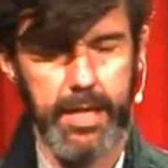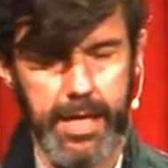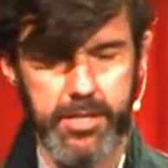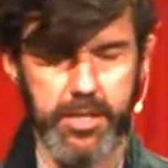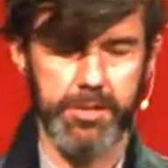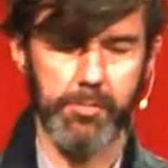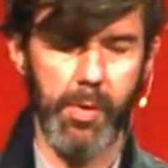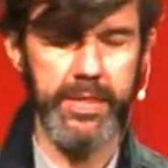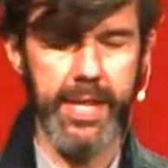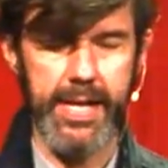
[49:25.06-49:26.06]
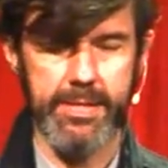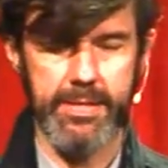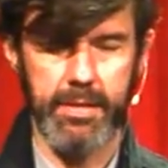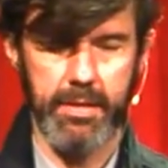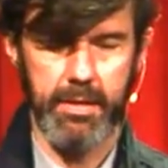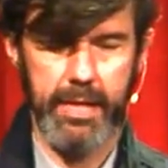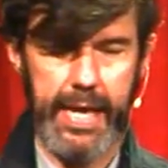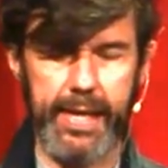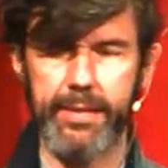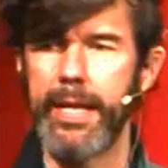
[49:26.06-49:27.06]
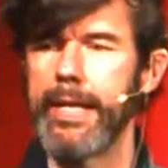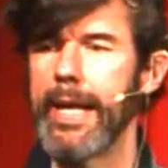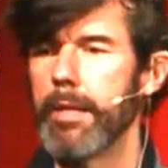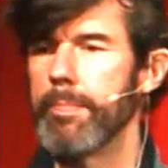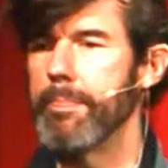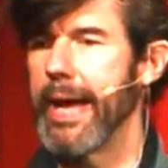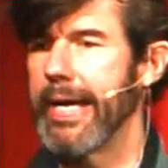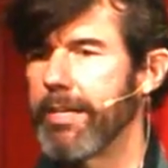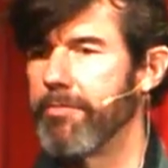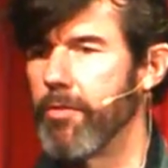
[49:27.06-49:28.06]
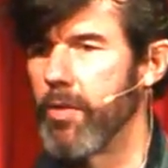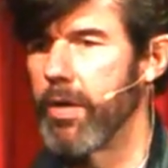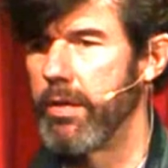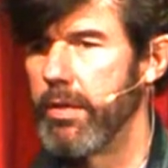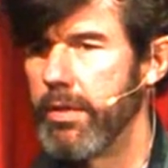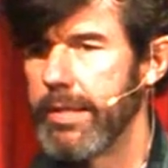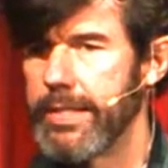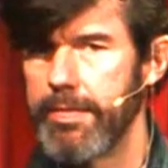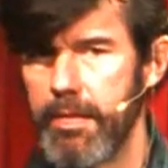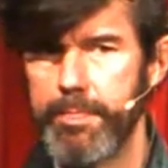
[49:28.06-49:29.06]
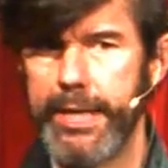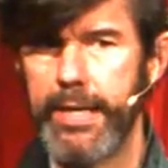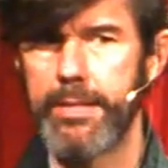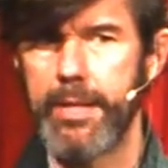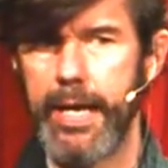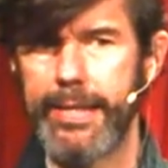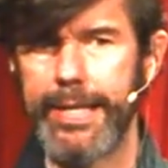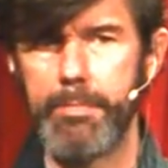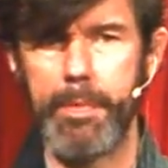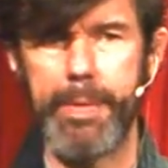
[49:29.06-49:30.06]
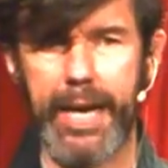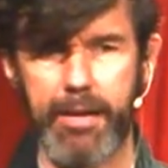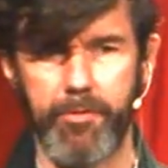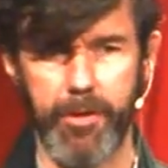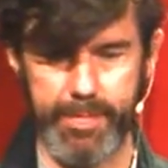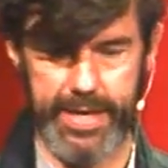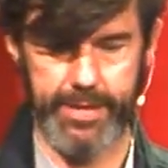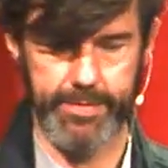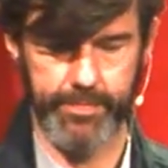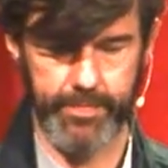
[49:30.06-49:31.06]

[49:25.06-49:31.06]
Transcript: I'll just run that and then I'll be back for it's 12 minutes and then I'll be back for a minute.